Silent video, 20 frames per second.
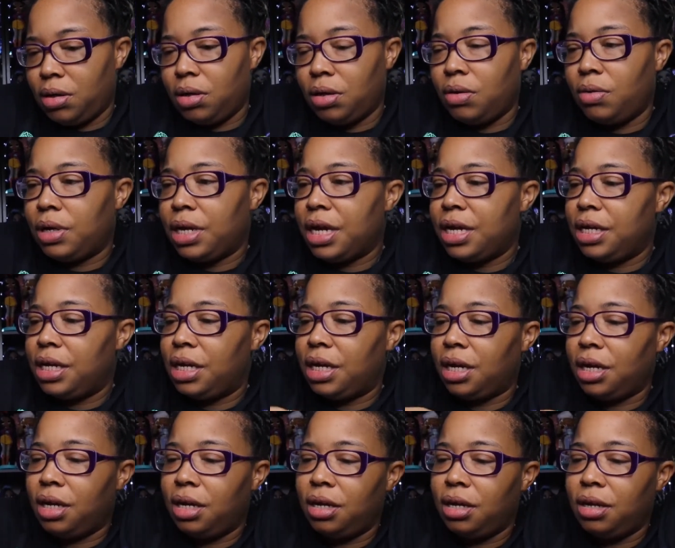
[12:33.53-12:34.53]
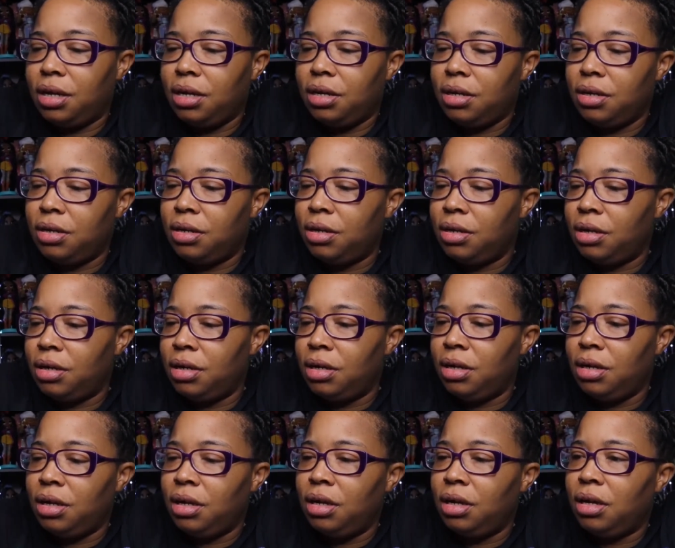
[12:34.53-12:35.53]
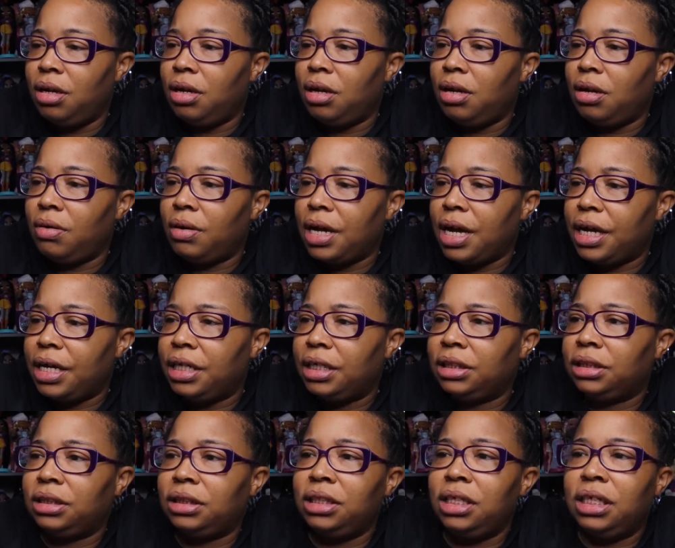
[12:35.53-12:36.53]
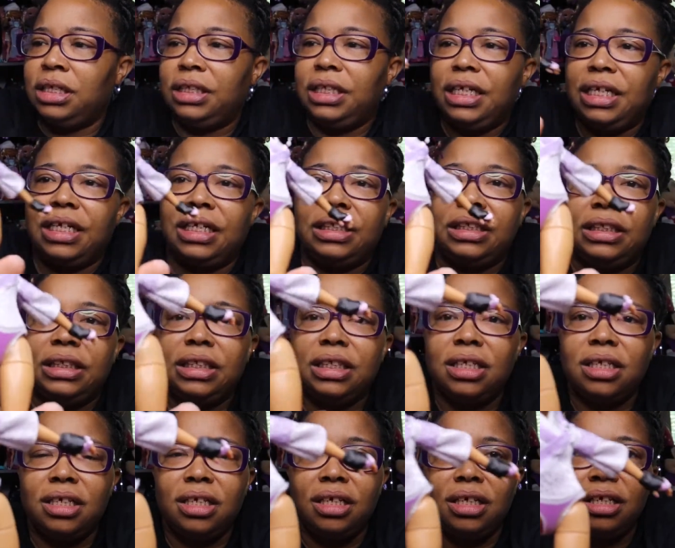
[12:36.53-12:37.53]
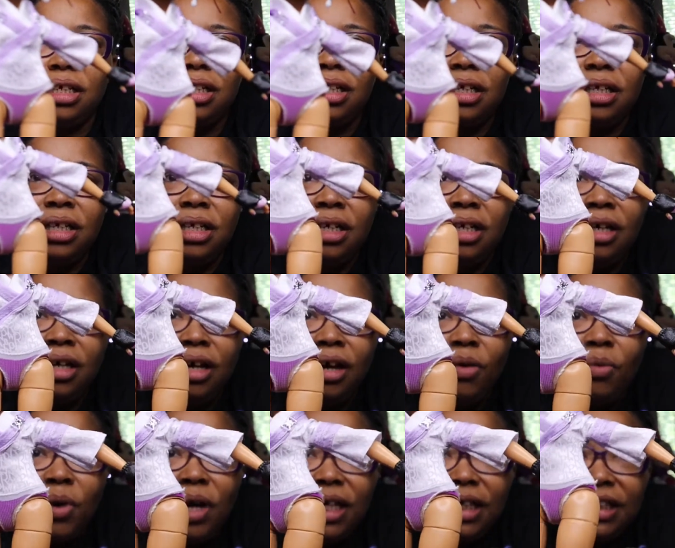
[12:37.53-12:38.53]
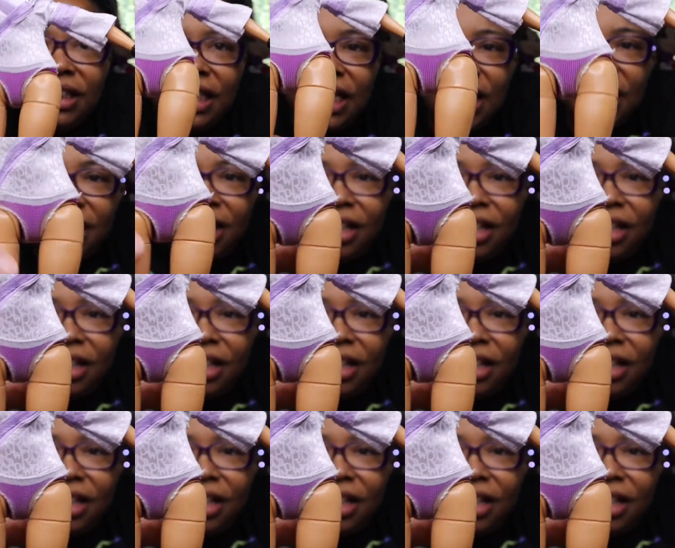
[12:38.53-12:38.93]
Okay, then. Okay, because look at this. A onesie.